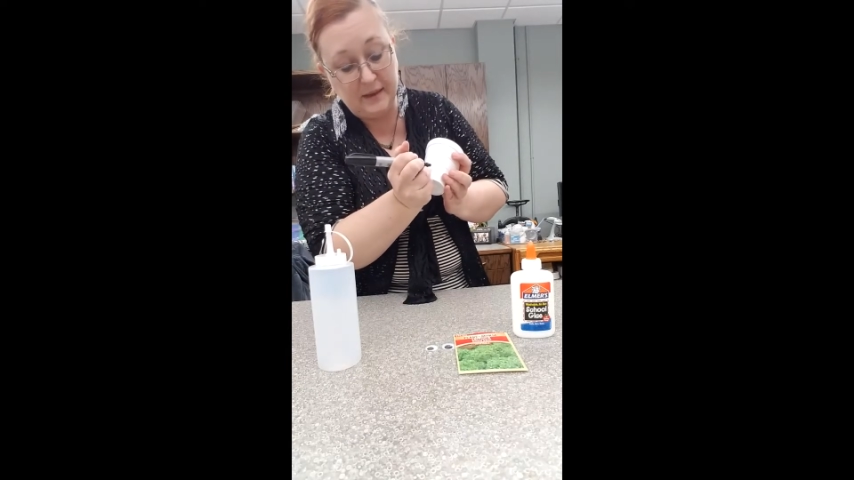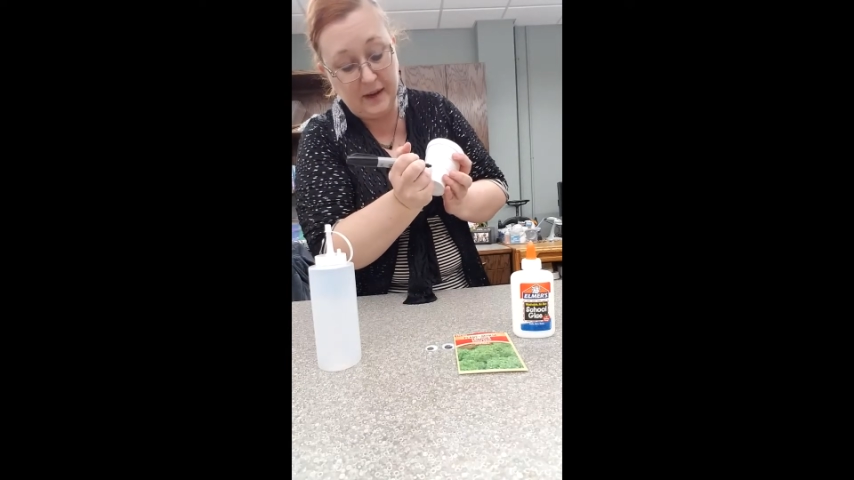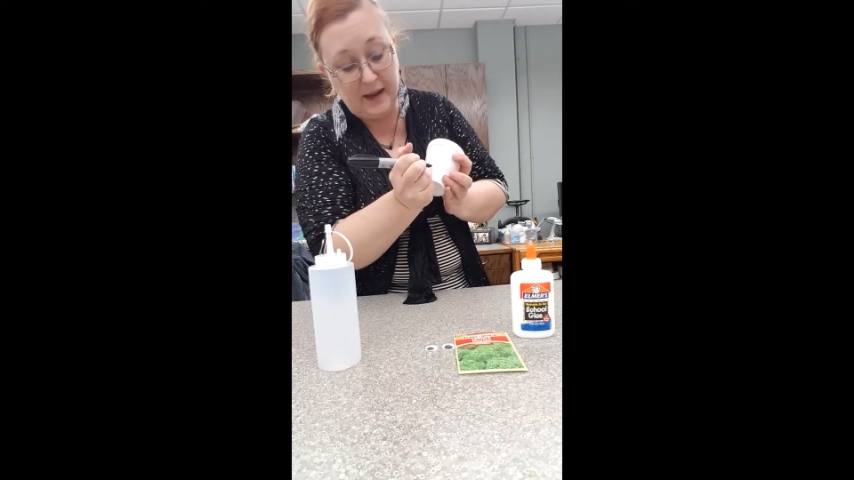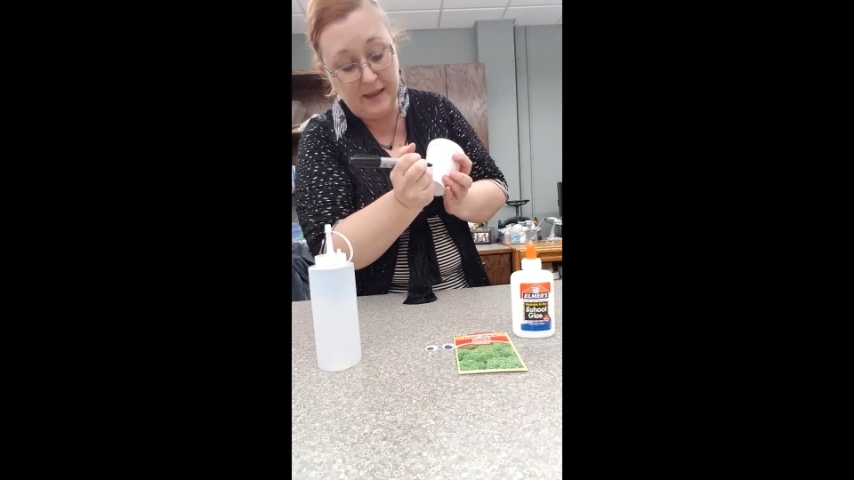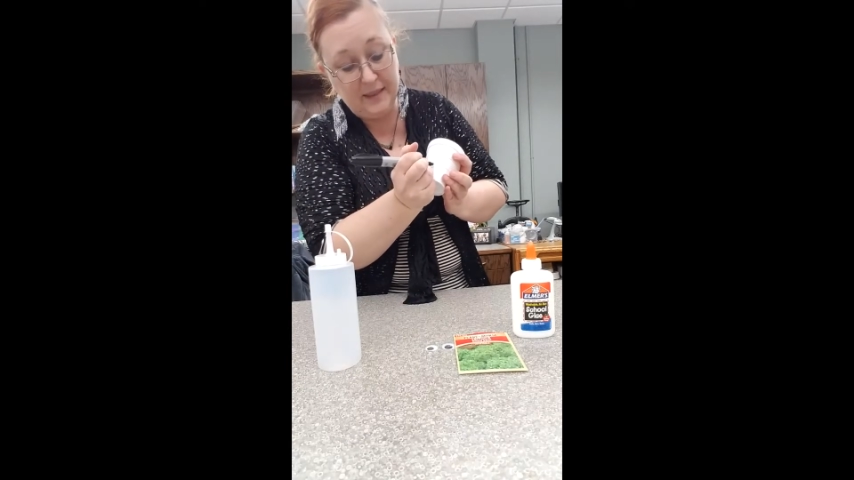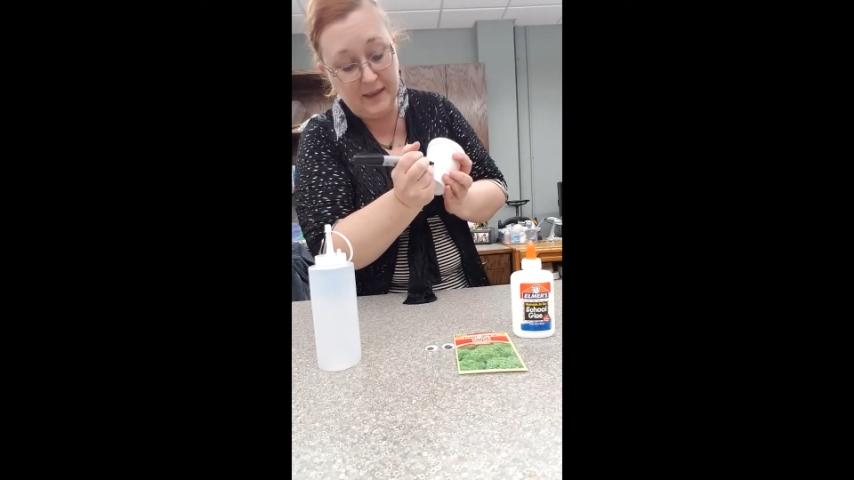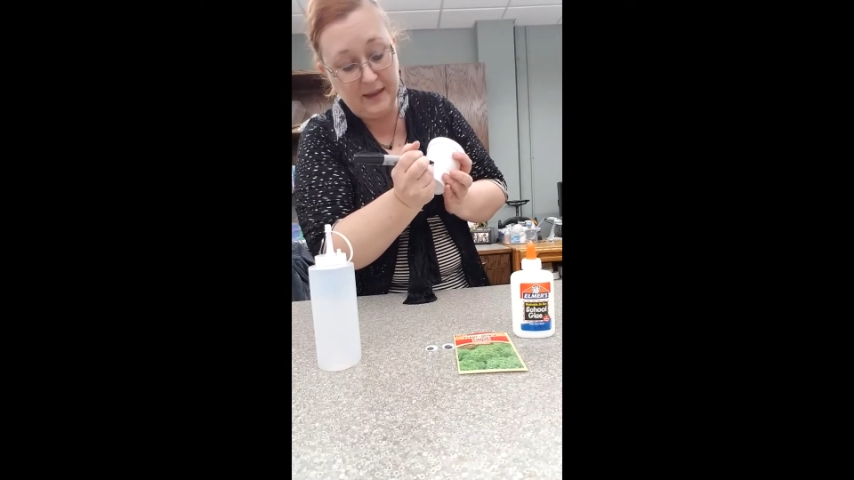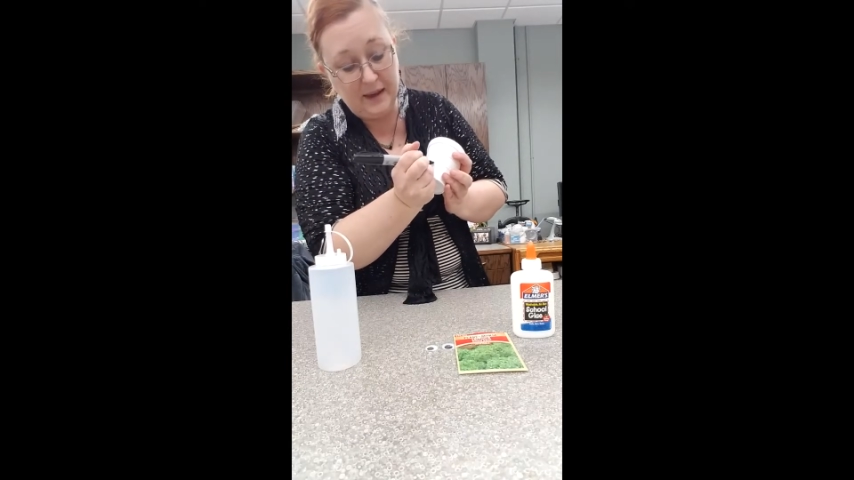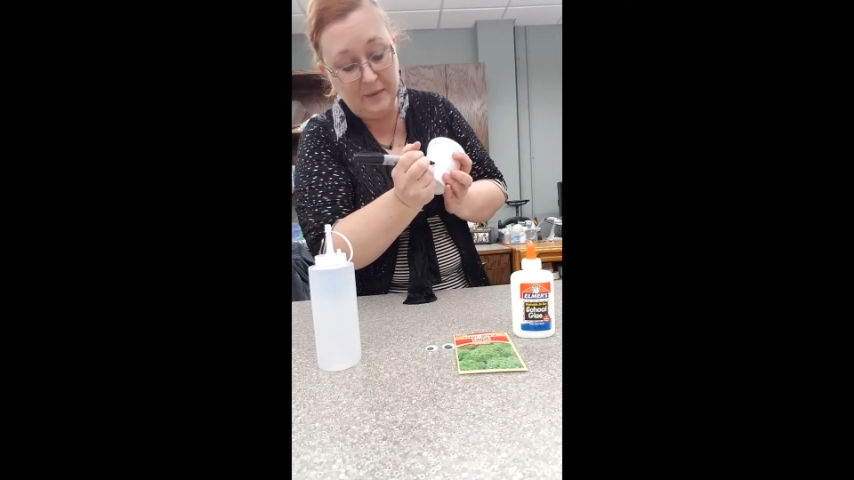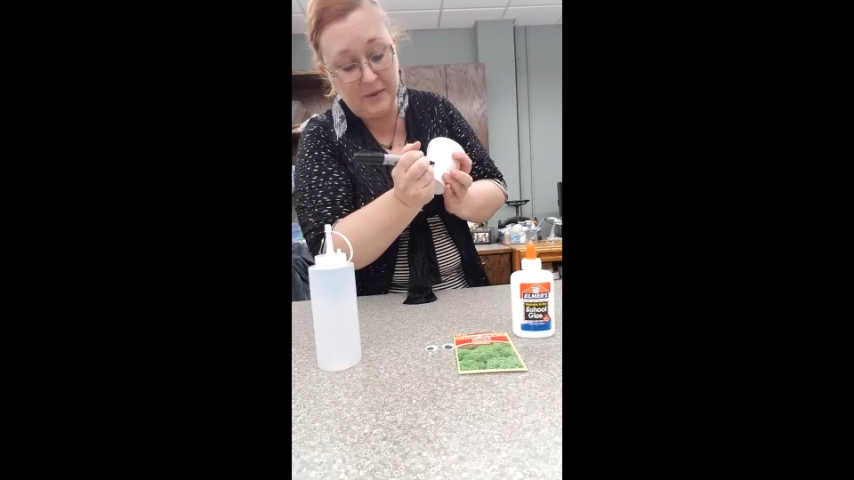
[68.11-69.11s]
I think
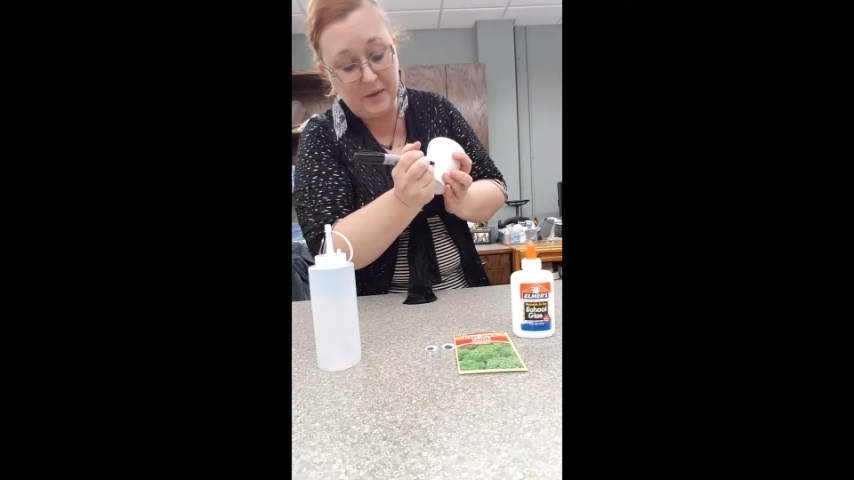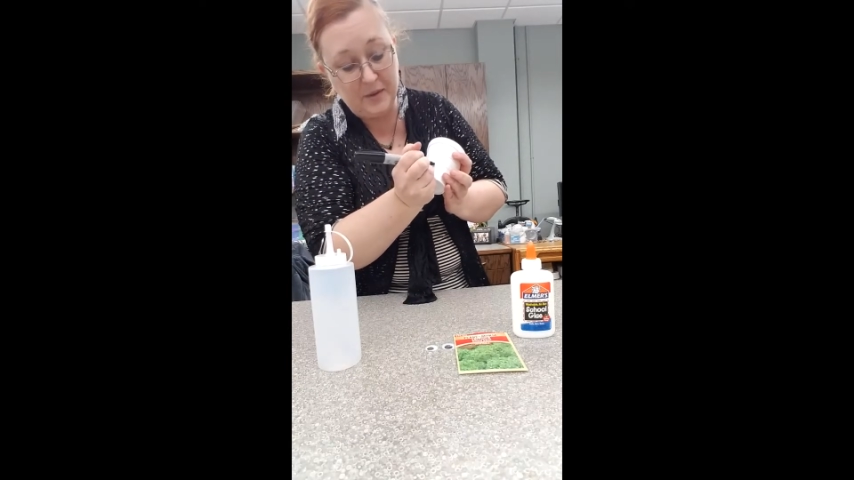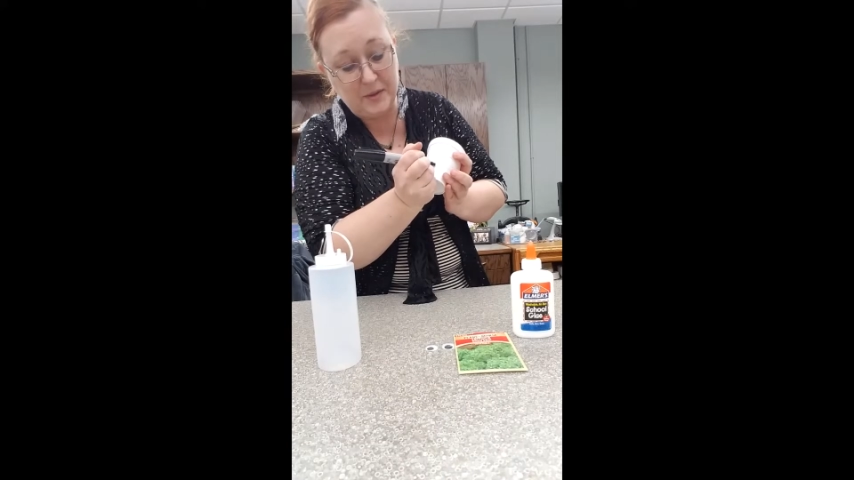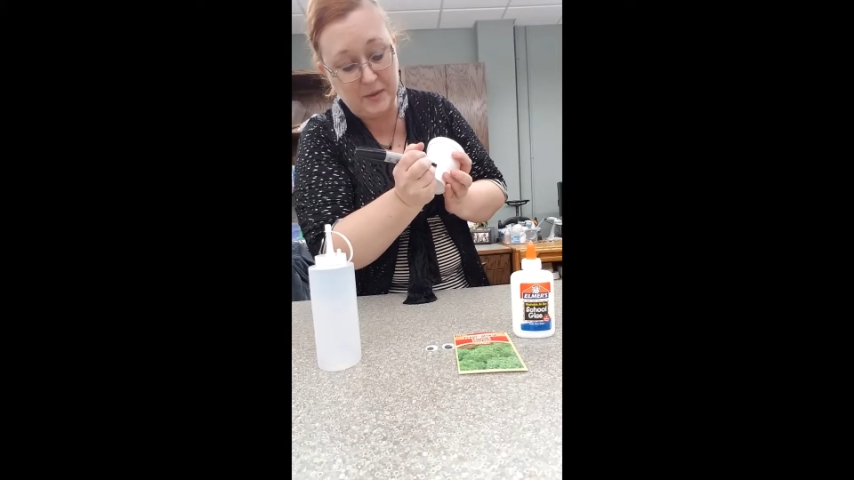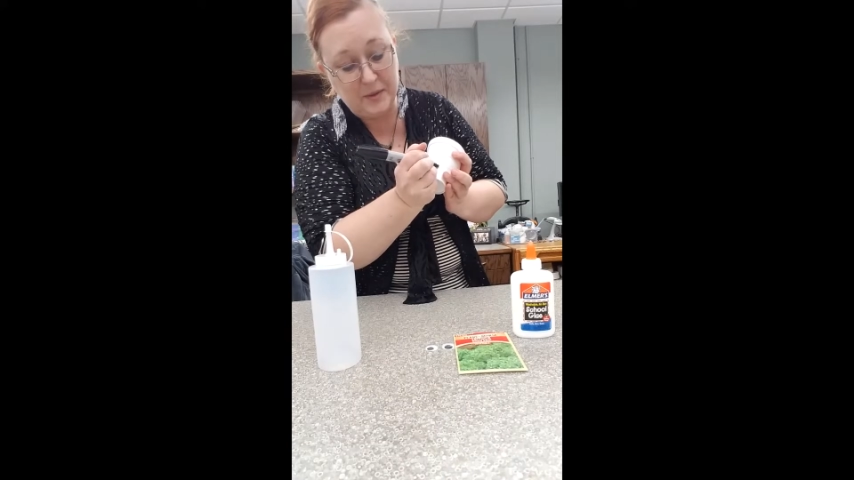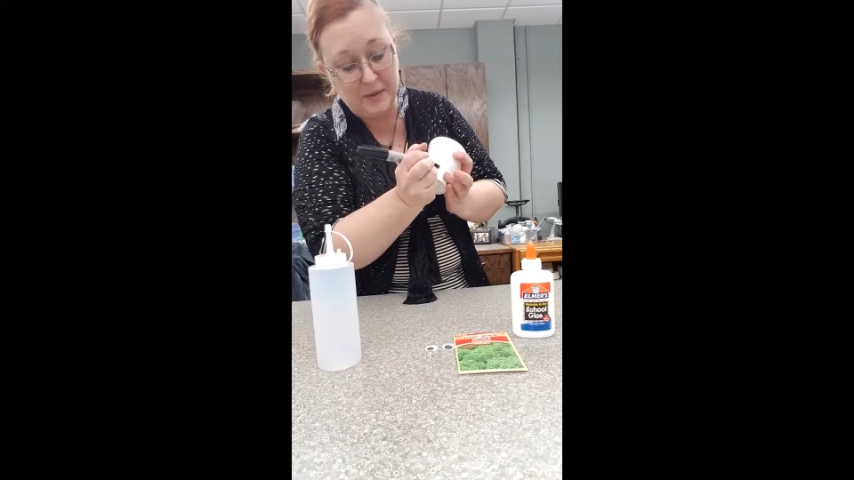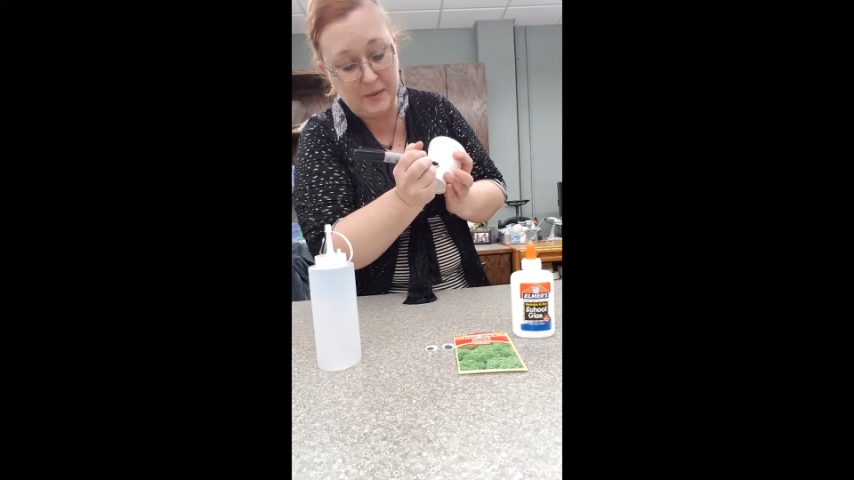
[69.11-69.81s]
I'm going to do